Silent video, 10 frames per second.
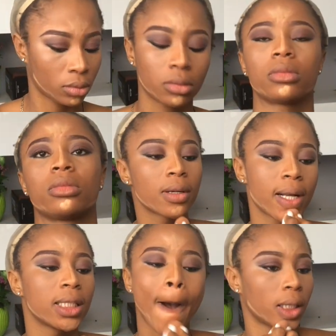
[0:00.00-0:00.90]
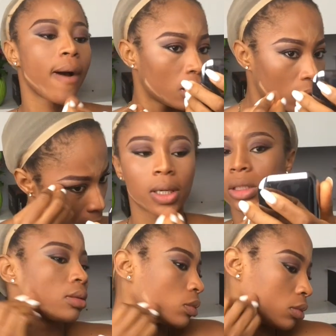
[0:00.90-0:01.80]
Oh my
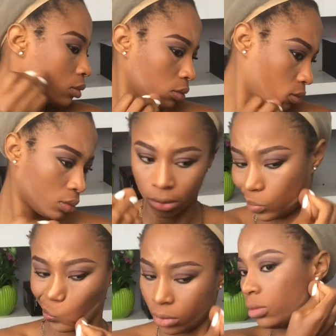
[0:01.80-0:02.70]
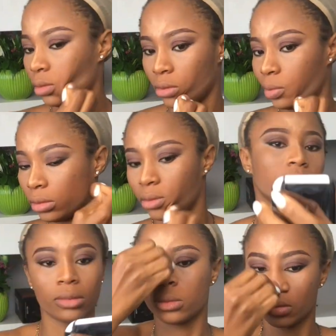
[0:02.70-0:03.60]
god. You have to blend and
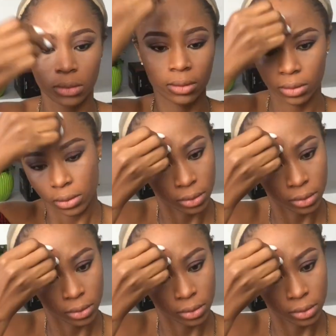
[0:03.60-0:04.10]
blend and blend.